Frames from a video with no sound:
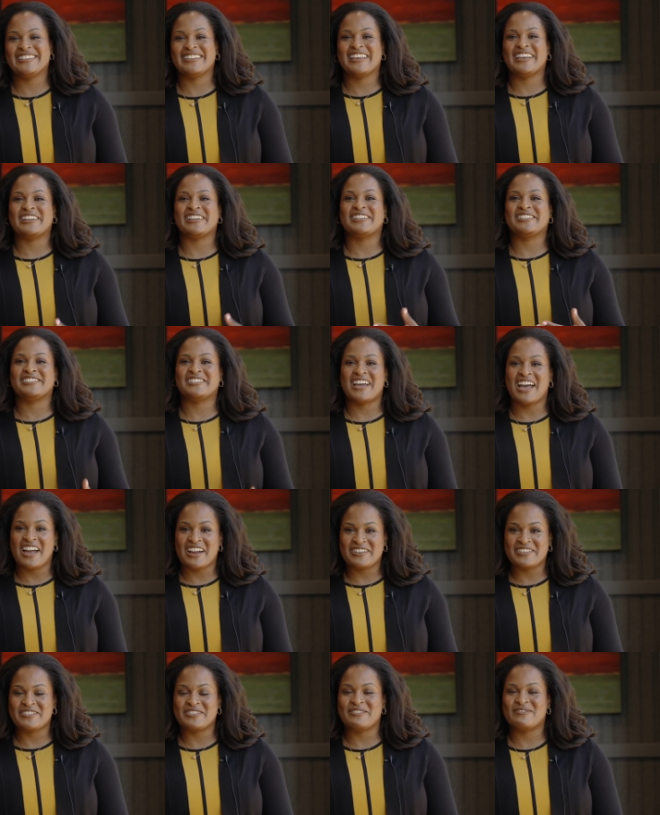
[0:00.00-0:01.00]
to get a
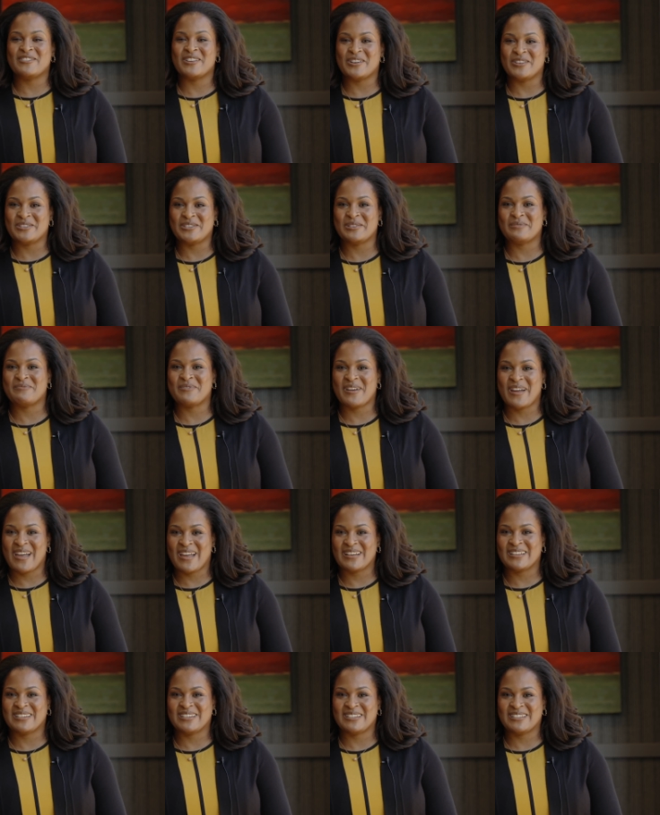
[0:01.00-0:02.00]
doctor of nursing
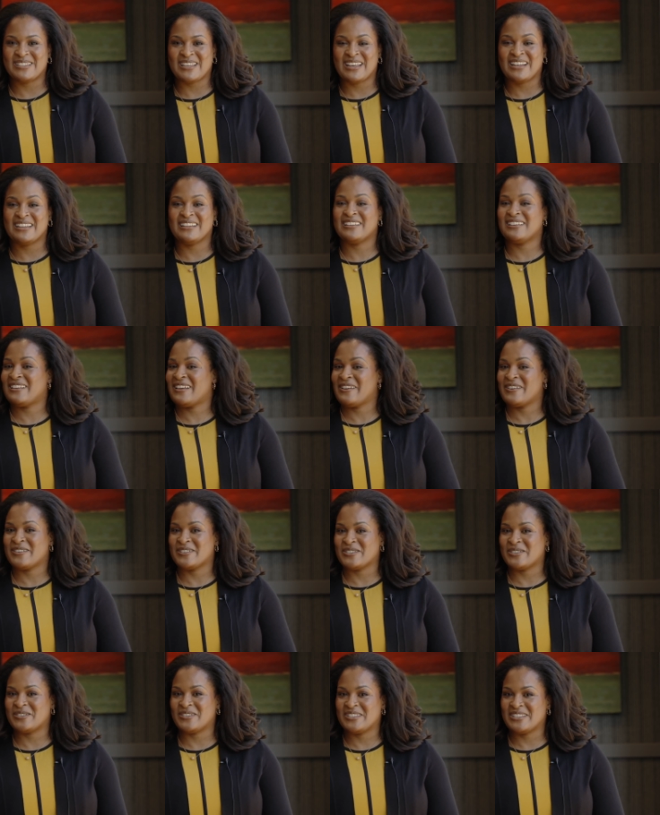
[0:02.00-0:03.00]
practice at
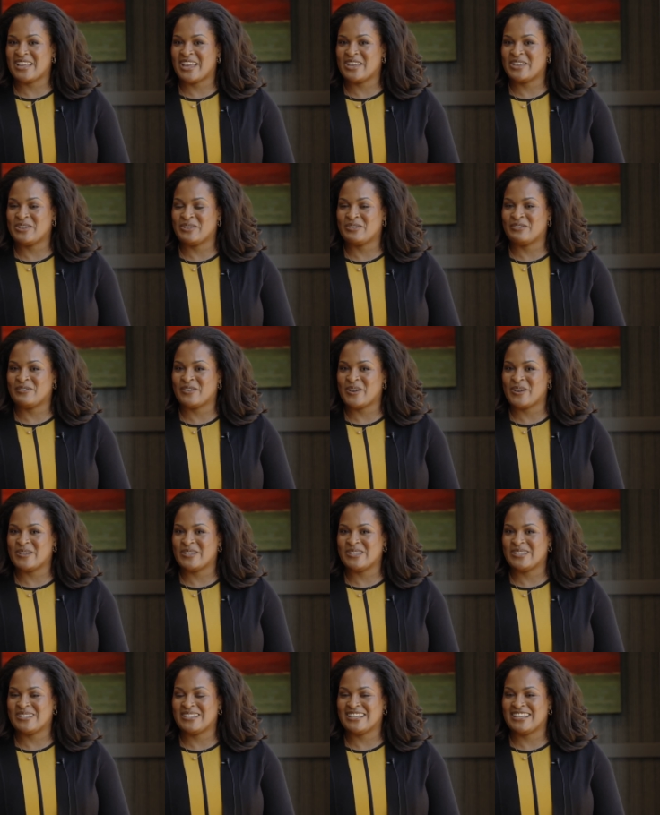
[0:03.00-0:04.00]
Arizona State
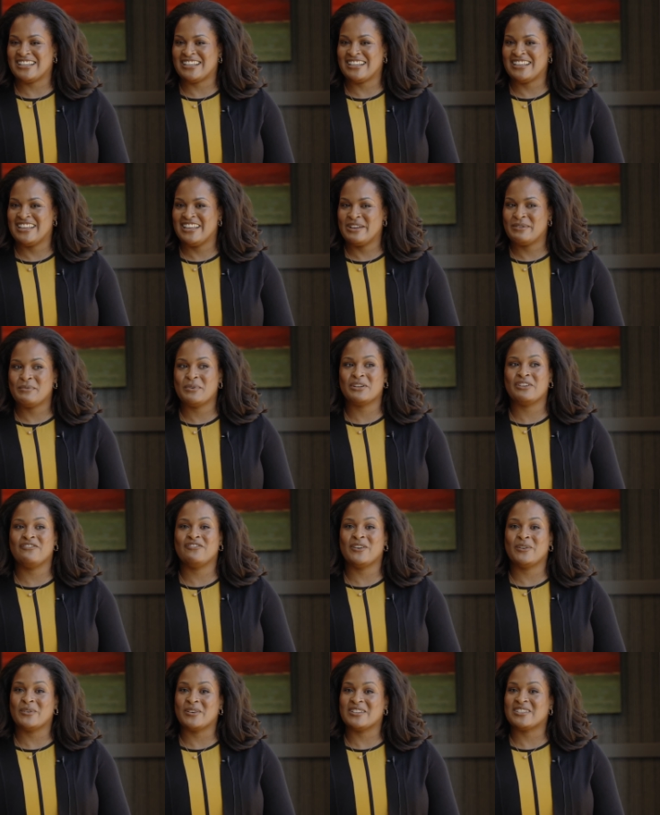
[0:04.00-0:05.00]
University with a
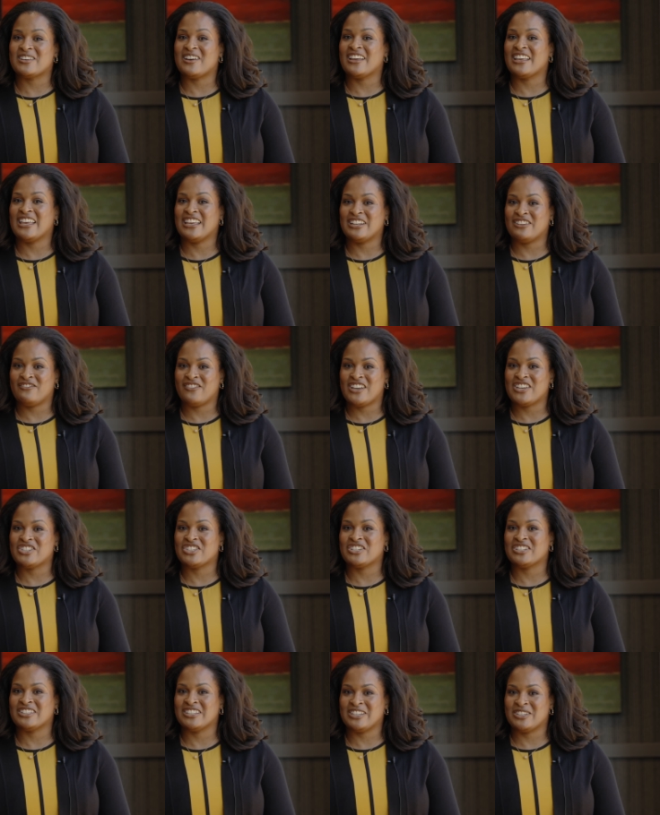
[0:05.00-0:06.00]
focus on
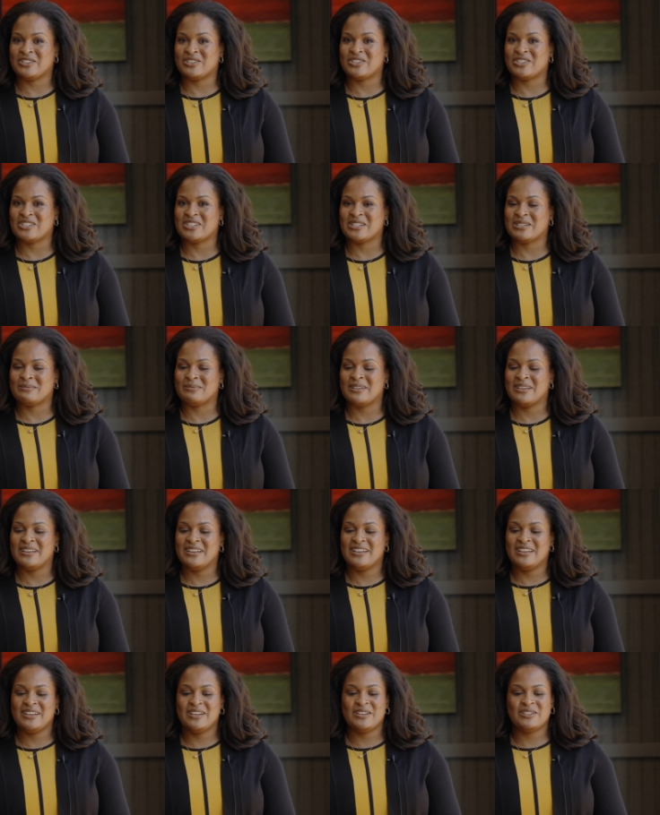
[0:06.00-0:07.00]
innovation leadership.
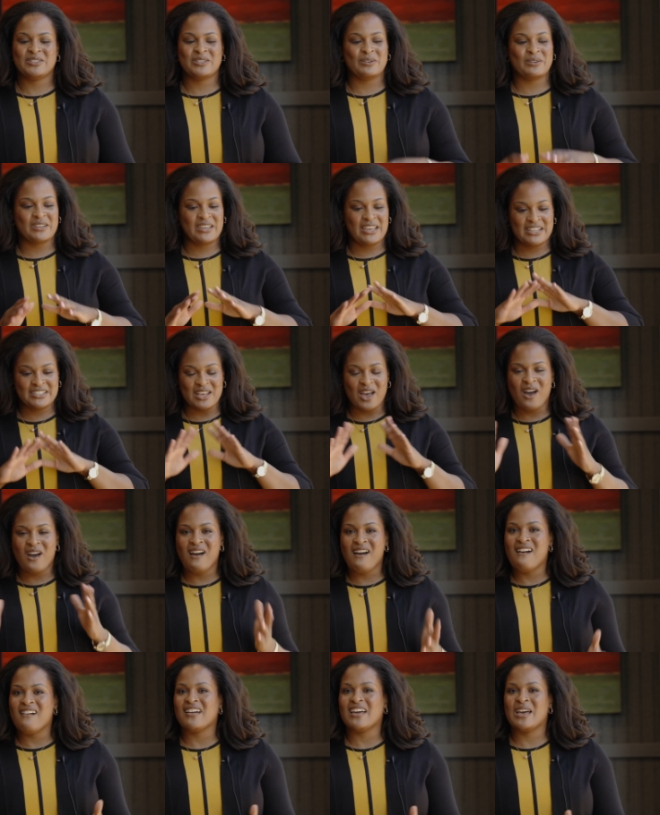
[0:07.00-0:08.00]
So it has
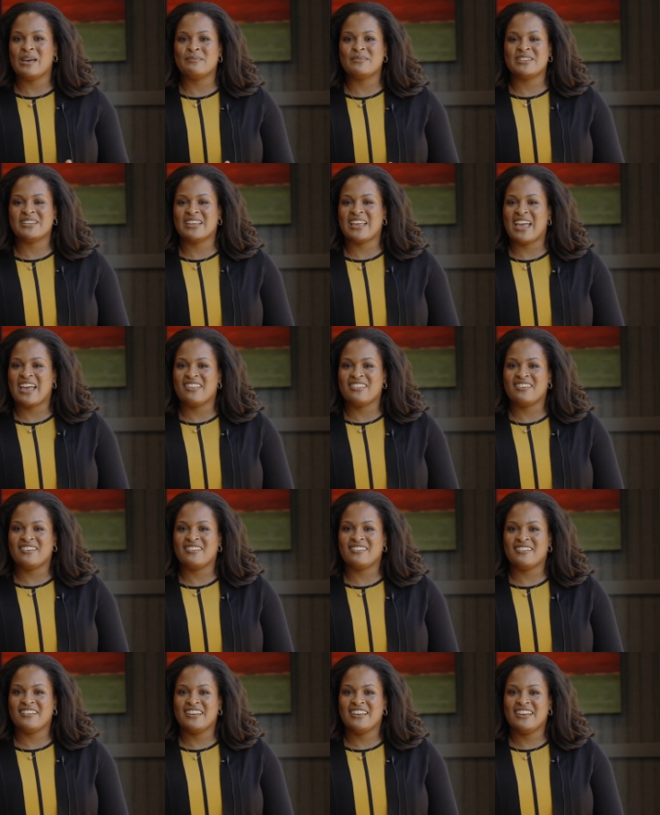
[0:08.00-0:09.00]
all come
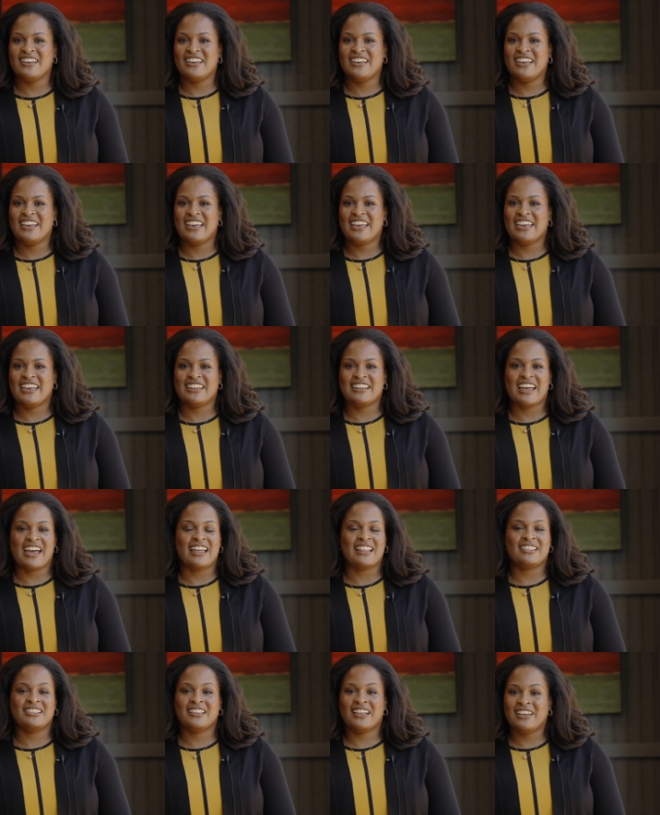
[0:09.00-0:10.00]
together and
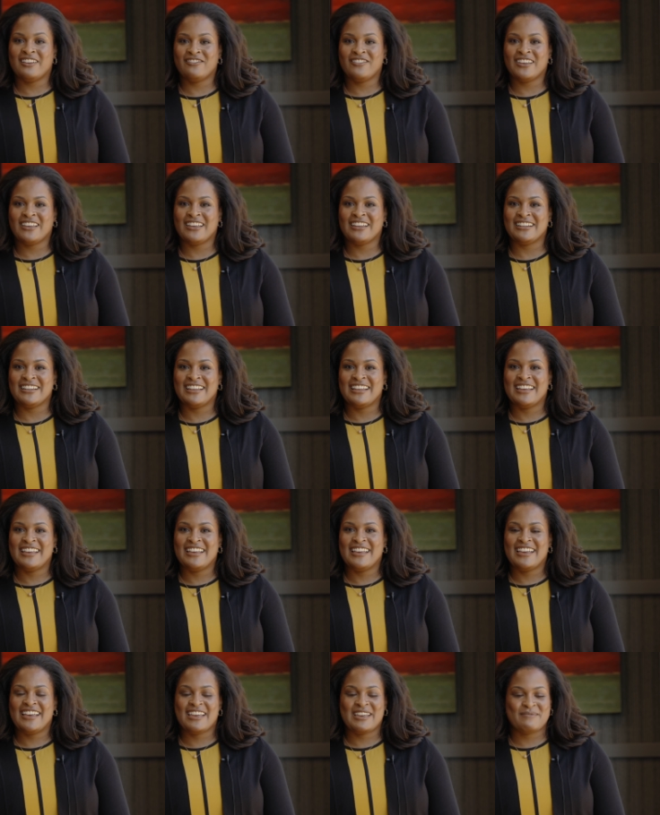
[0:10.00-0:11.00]
I love it
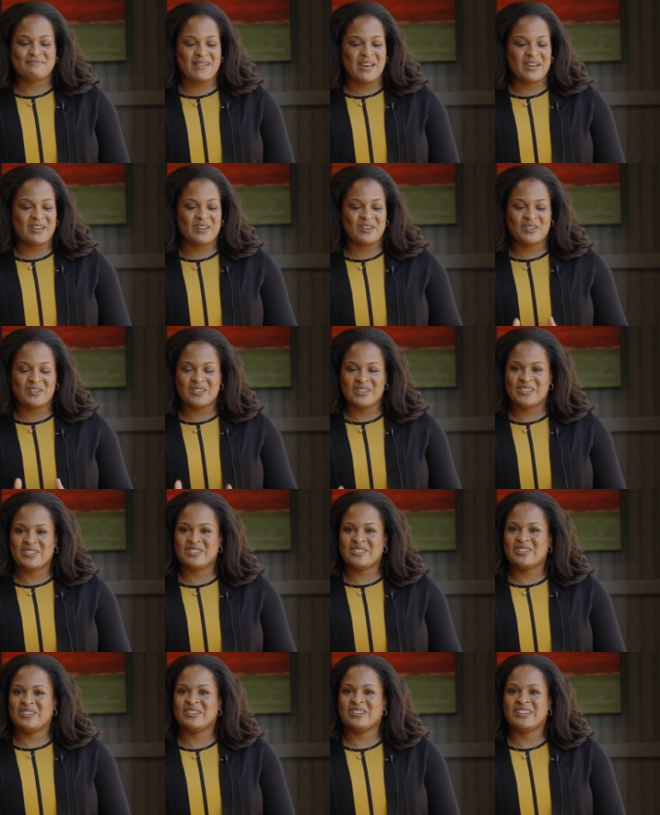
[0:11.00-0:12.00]
and my goal is
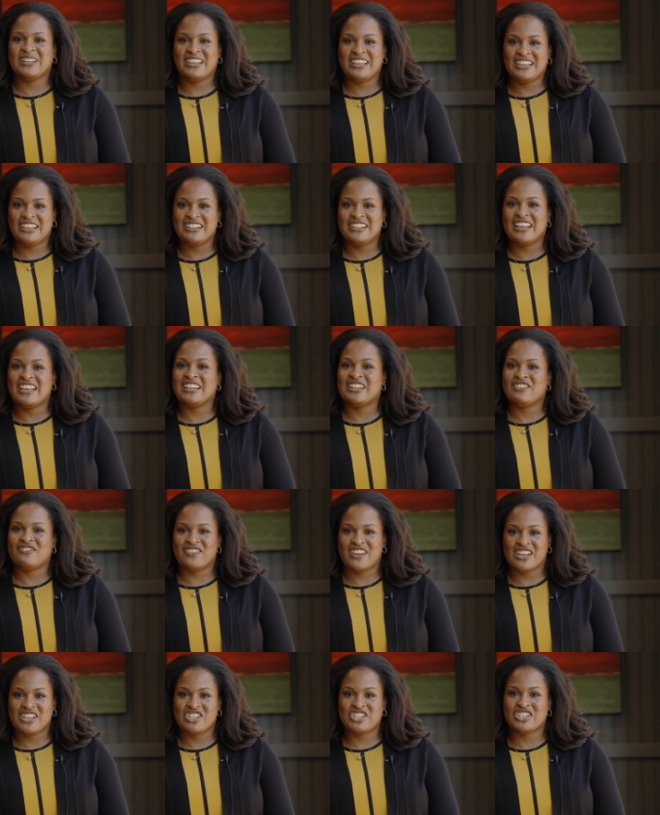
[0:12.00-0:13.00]
to lead
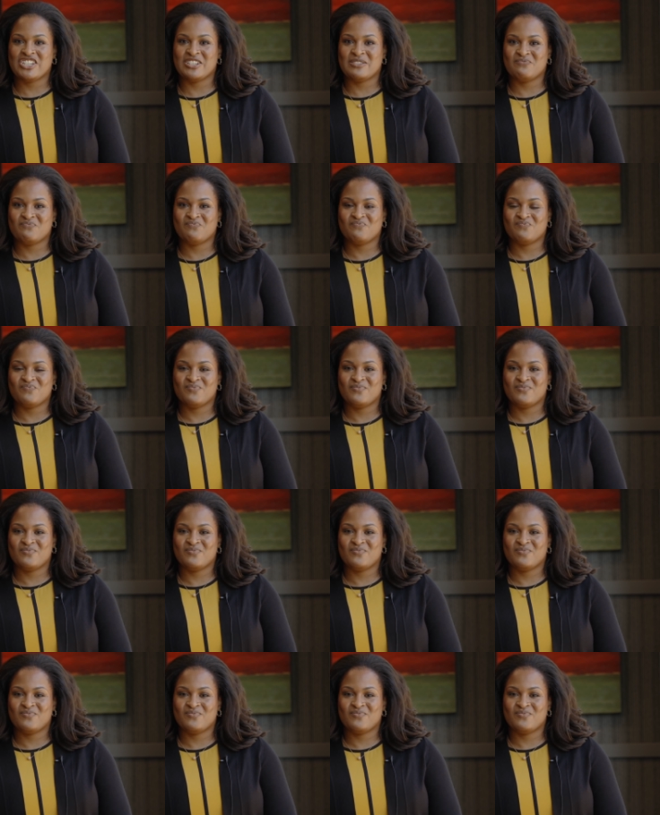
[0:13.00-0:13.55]
innovation.